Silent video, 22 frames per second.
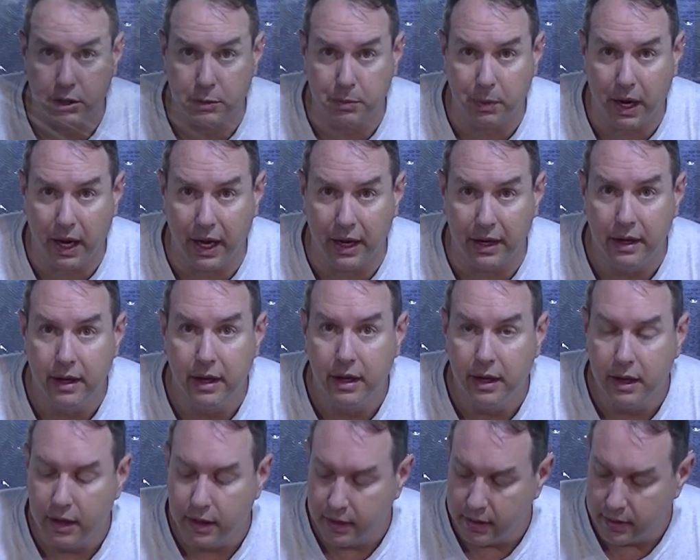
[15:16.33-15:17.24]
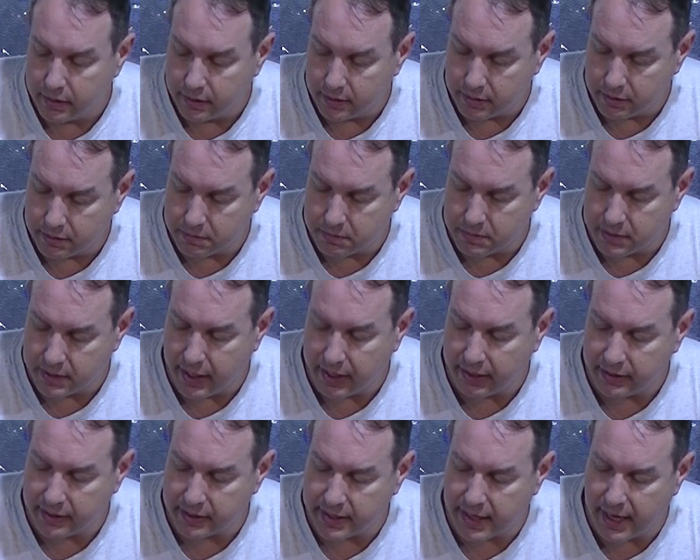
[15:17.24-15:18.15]
spot,
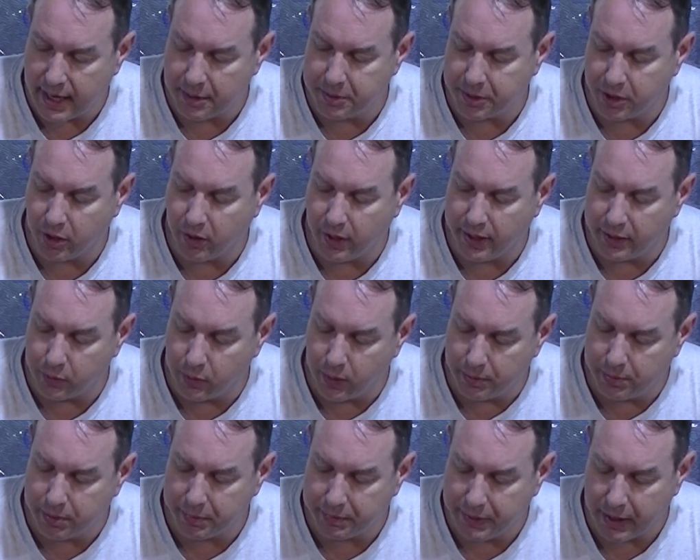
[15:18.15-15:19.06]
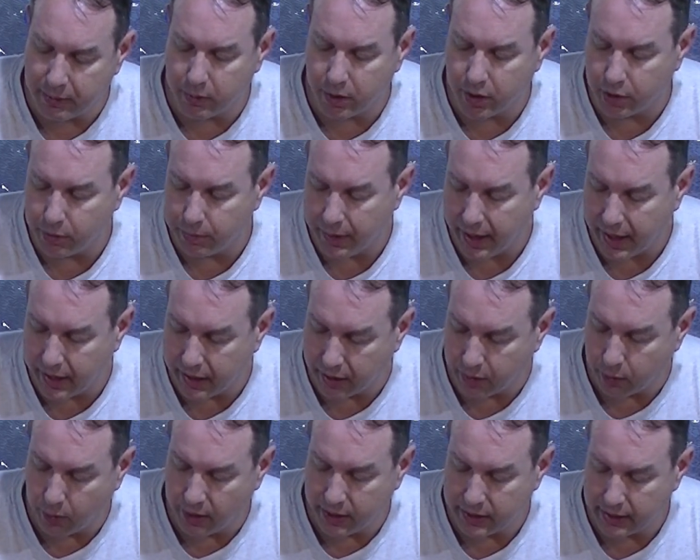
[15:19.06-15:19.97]
take the time to go ahead and rip up that roadbed
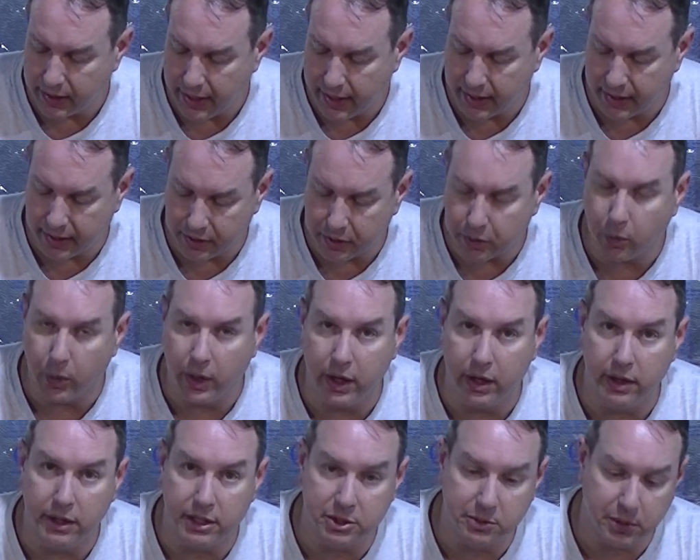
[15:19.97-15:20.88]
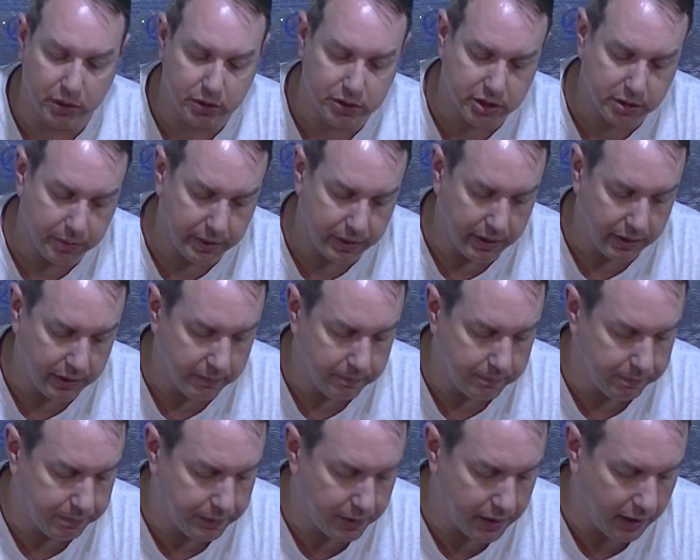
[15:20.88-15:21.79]
and relay it where it's supposed to be,
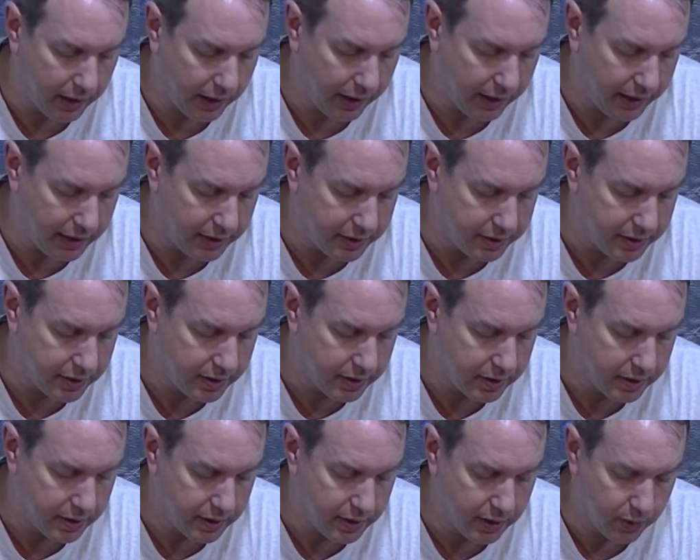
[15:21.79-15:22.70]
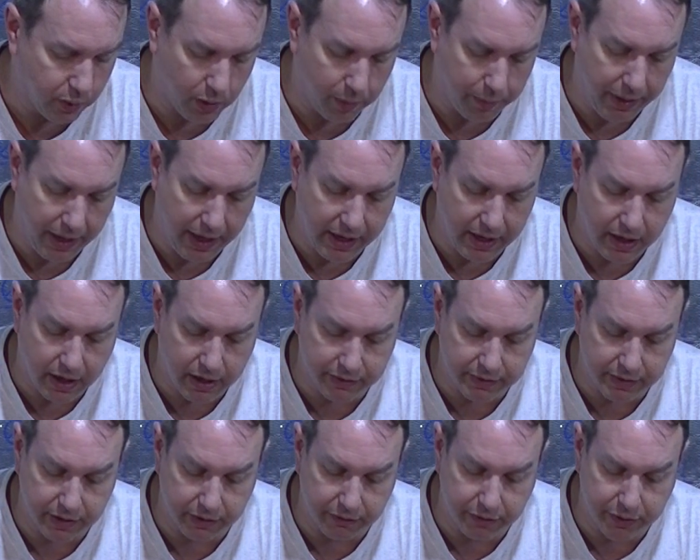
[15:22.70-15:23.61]
and it will pay
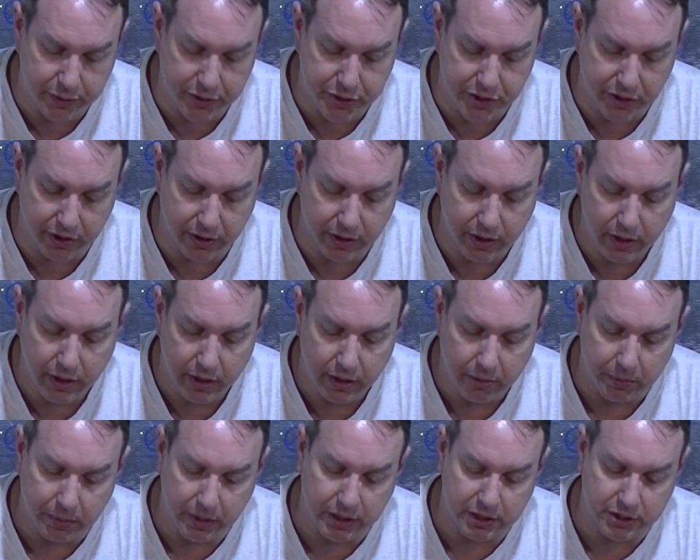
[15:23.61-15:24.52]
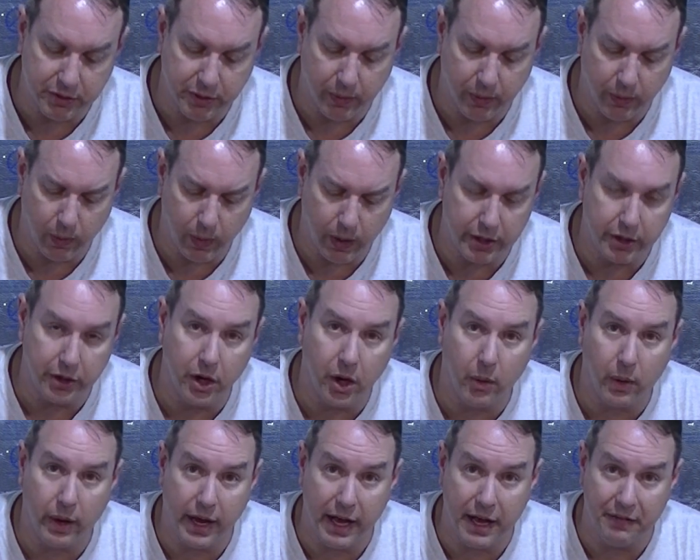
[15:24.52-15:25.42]
off in the future. Because what you
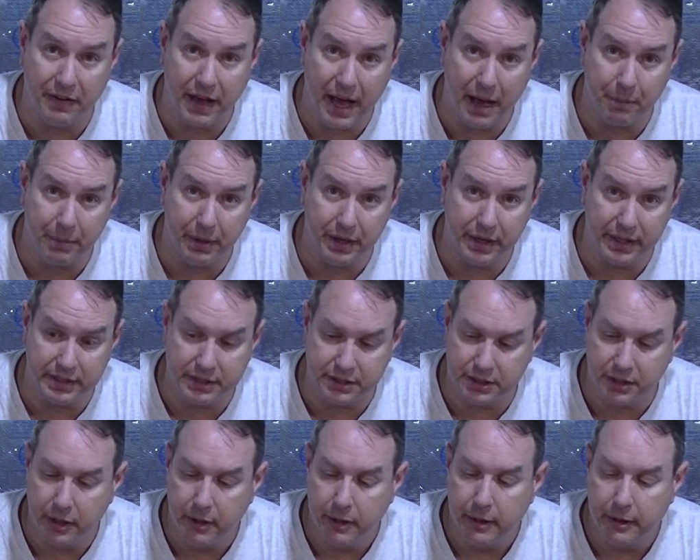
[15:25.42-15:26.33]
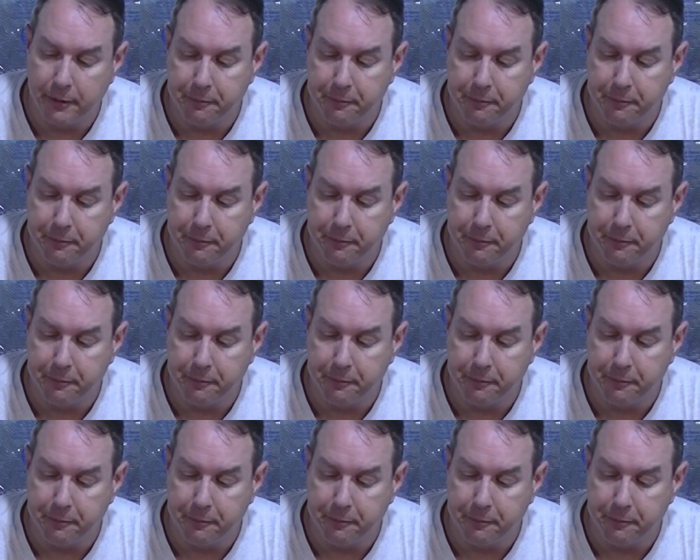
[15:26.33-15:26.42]
don't want to have happen is